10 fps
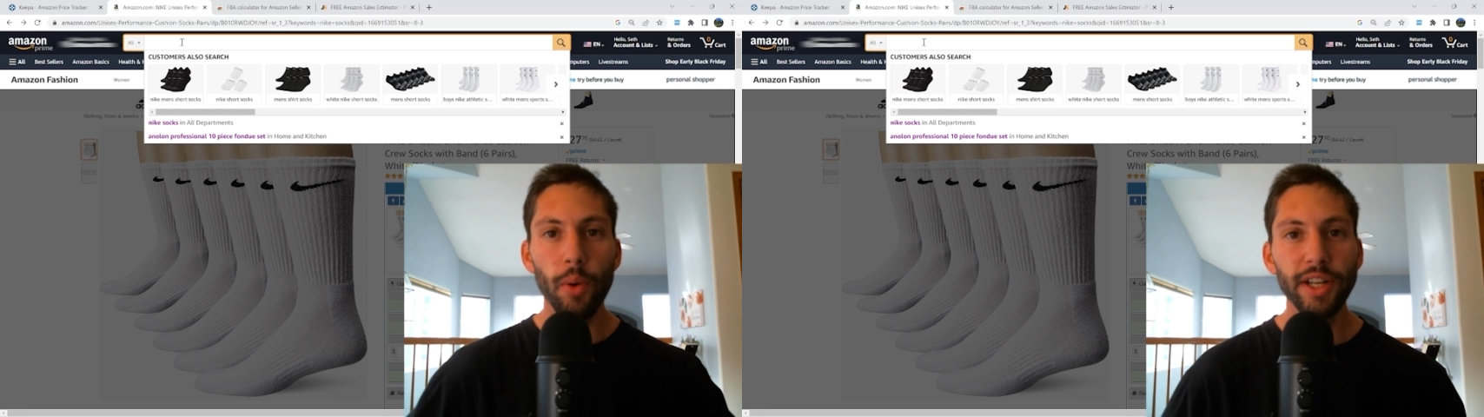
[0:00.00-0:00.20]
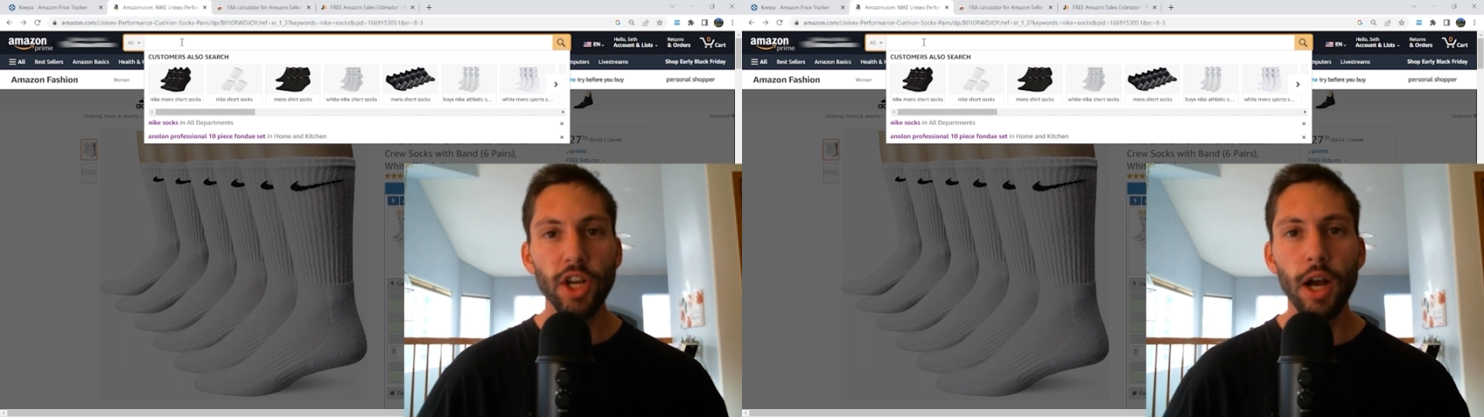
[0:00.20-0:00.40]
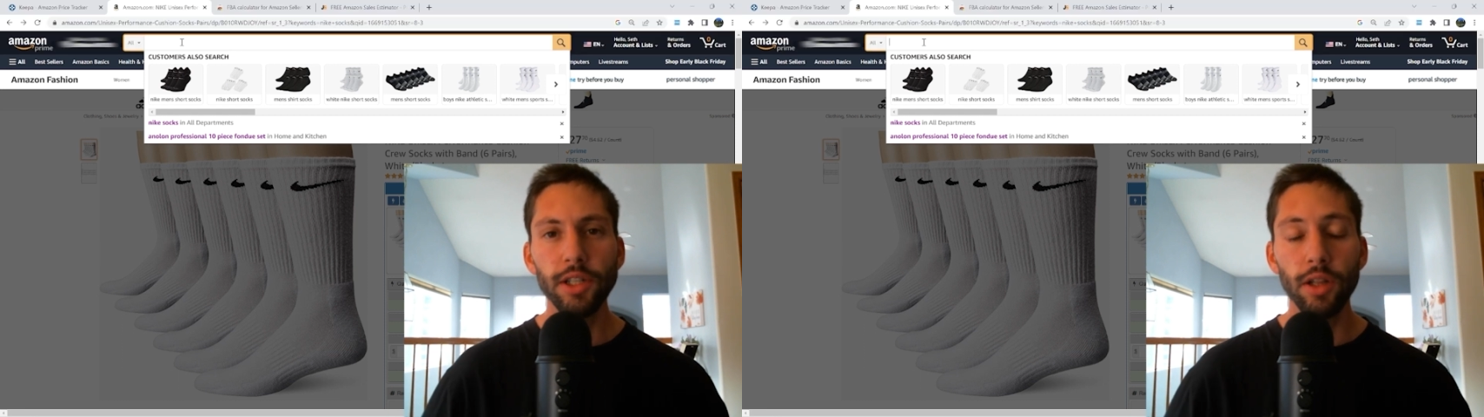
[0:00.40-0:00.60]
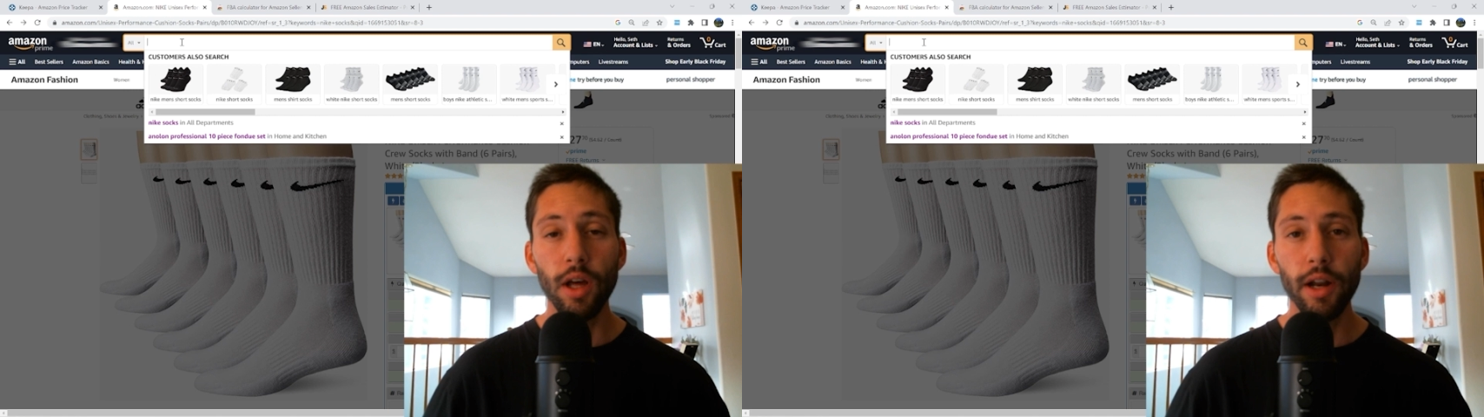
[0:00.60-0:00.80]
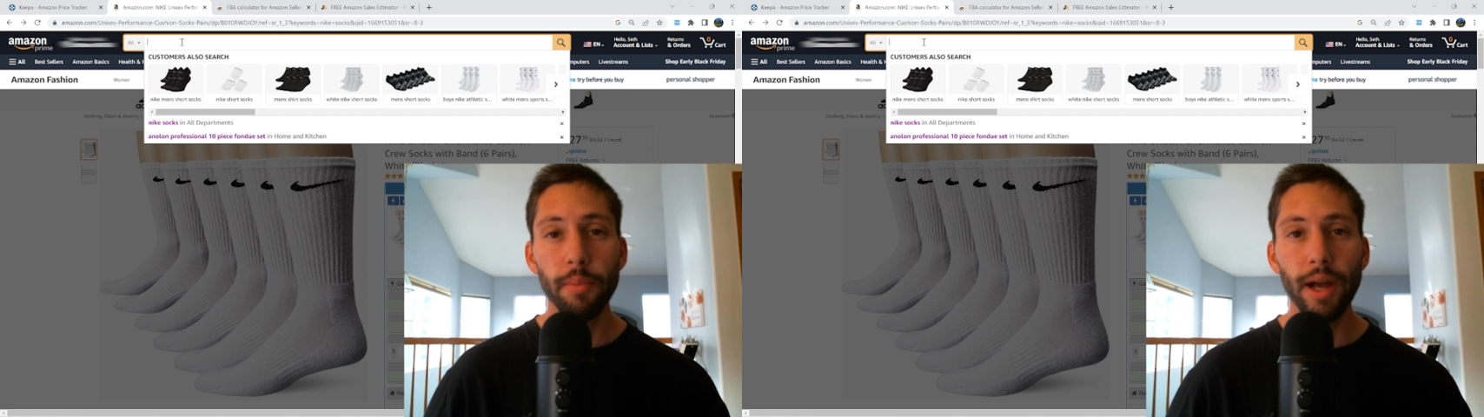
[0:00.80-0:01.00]
I talked a
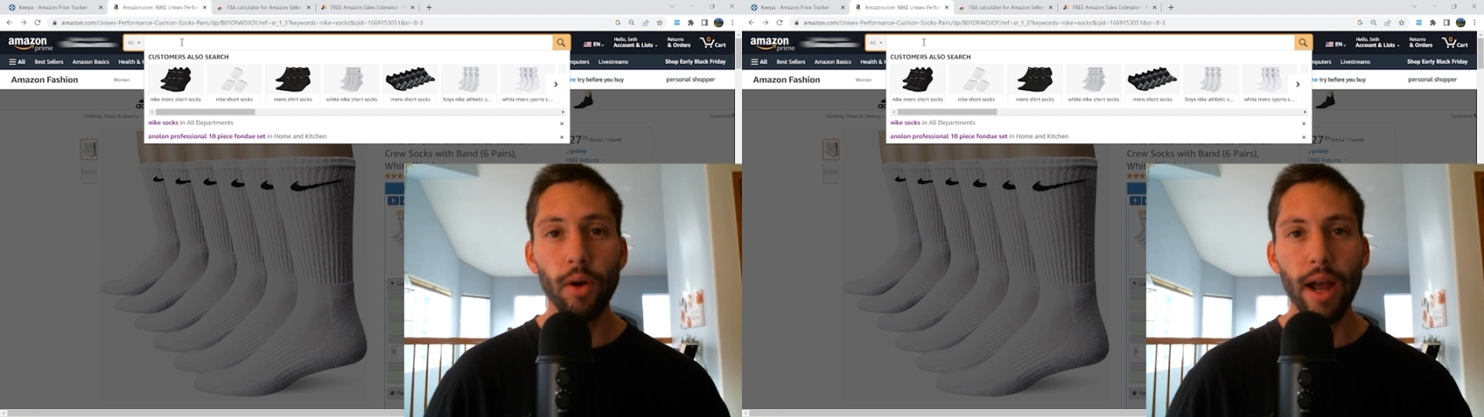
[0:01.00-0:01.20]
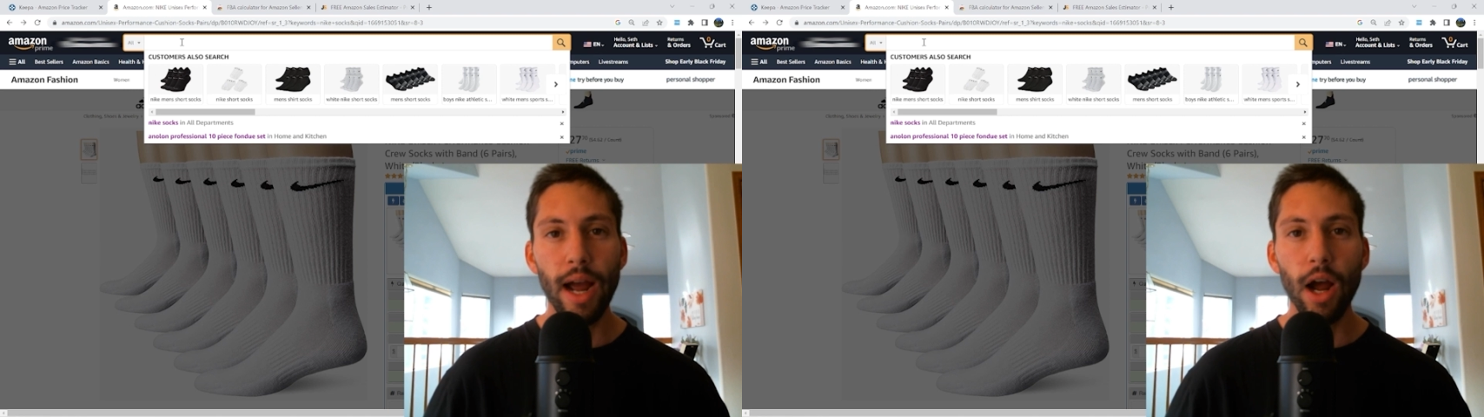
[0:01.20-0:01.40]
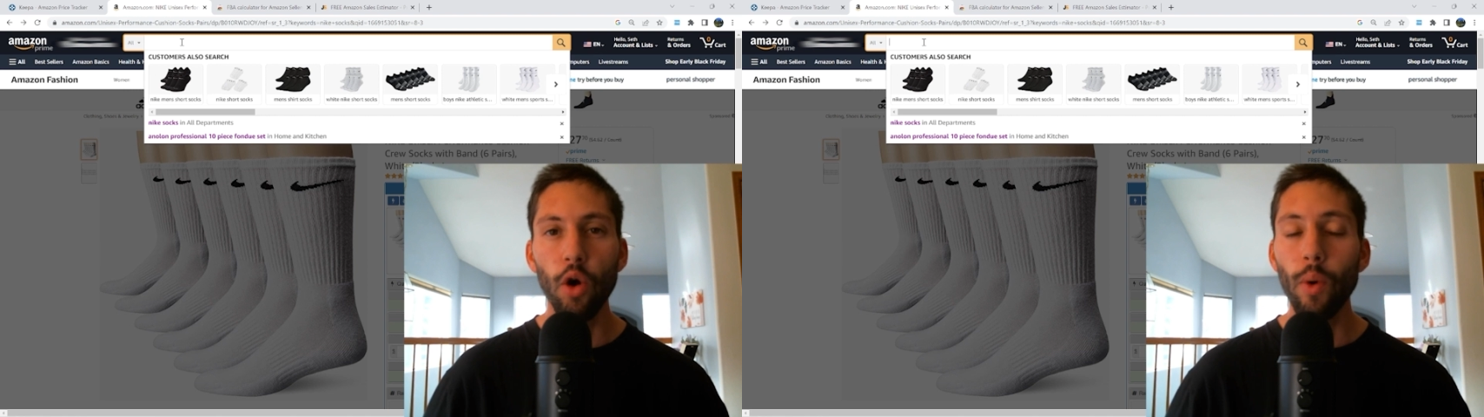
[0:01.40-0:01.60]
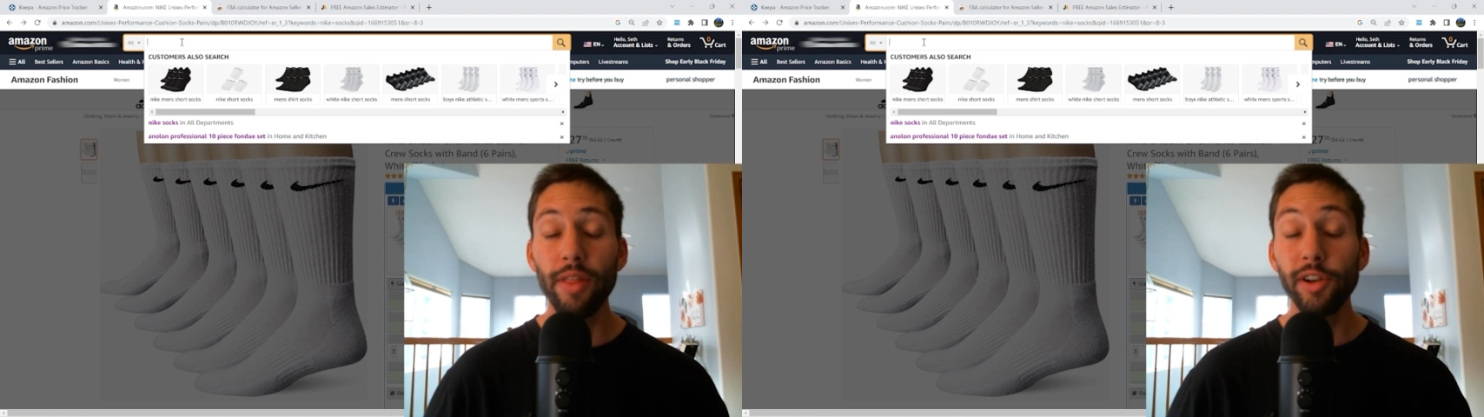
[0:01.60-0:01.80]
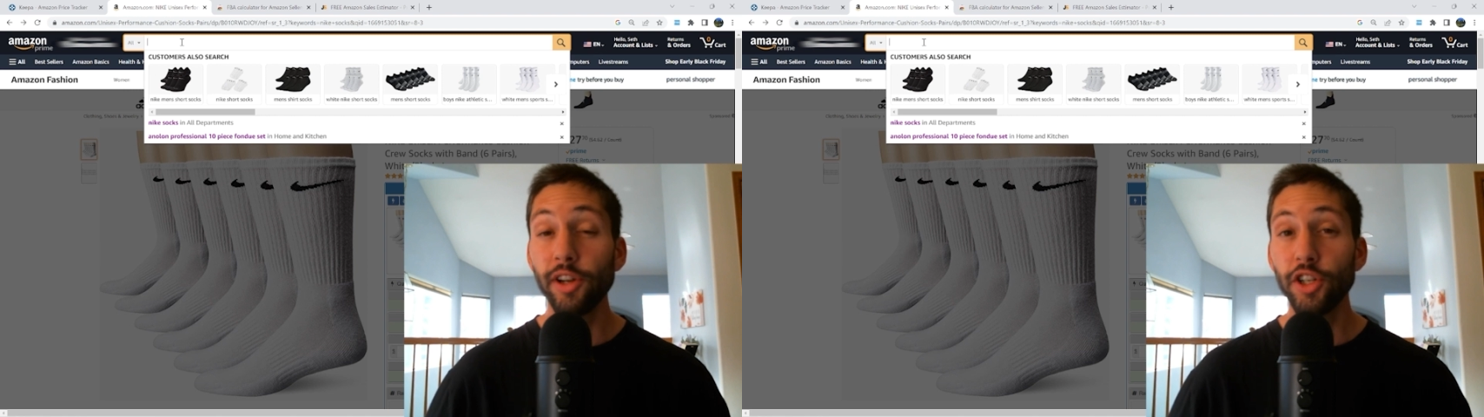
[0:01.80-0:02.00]
lot about how
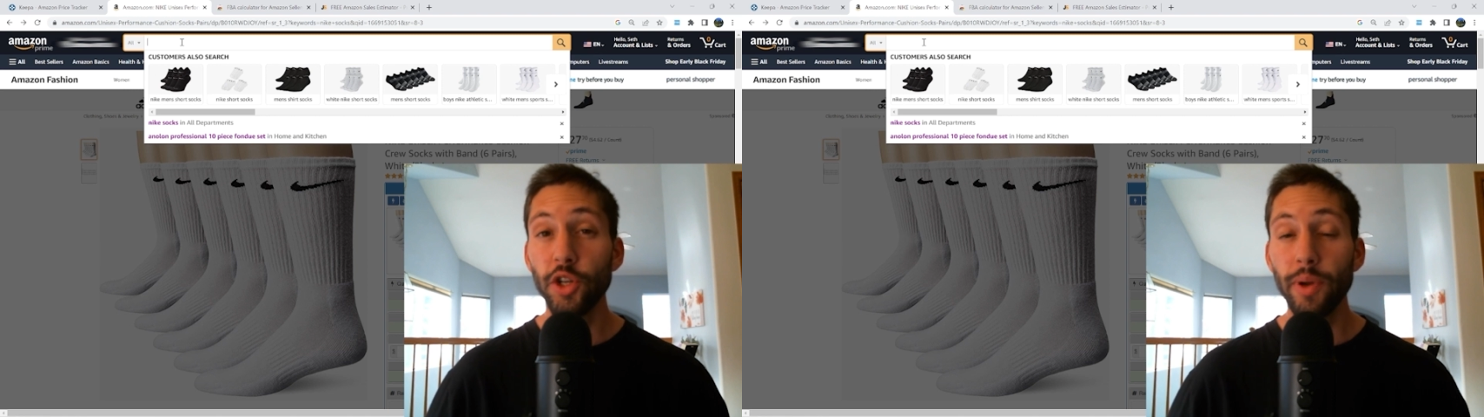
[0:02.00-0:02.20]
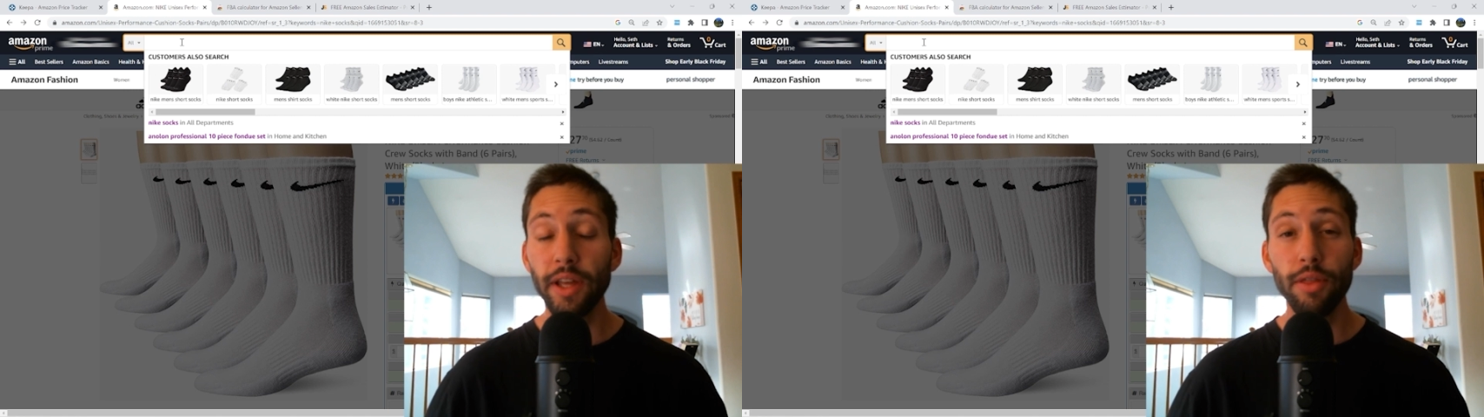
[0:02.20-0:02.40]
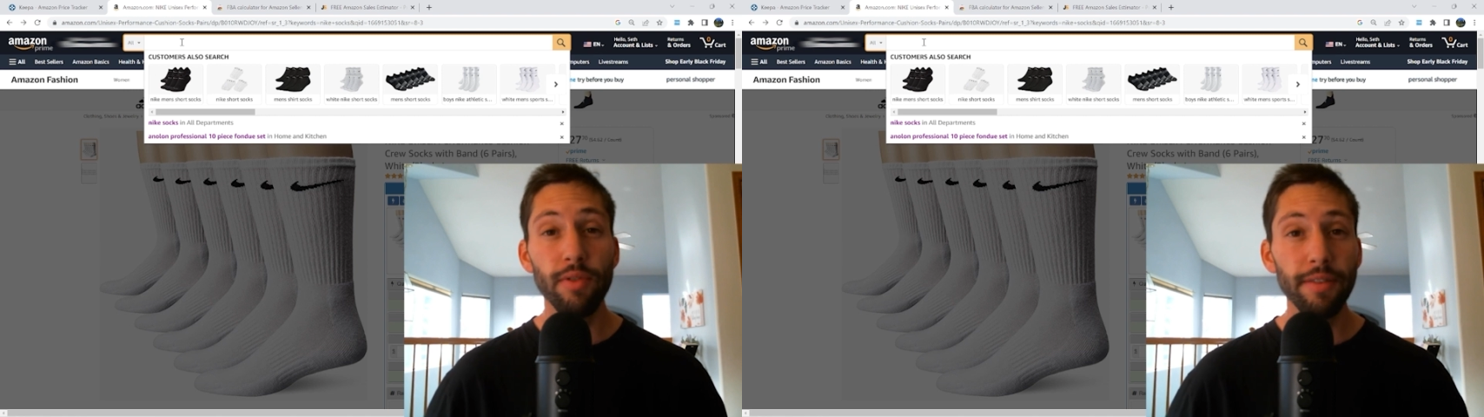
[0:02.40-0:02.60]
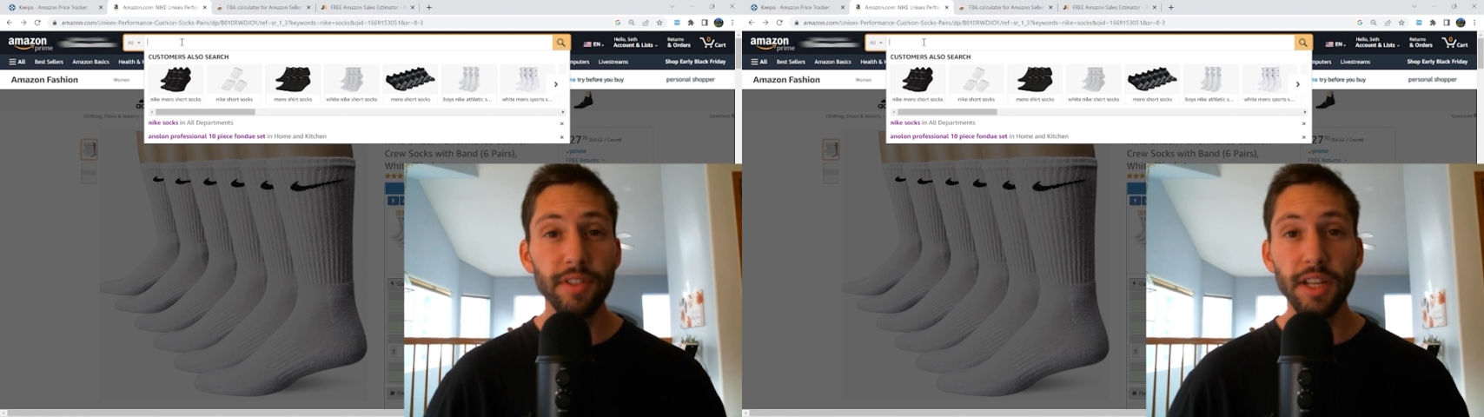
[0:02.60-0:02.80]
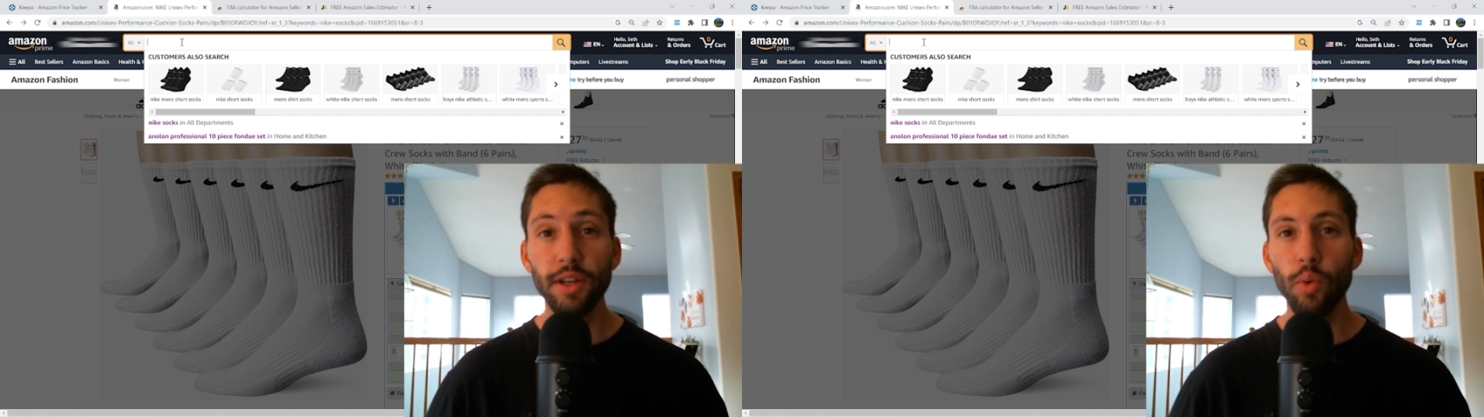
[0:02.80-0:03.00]
whether you're doing thrifting,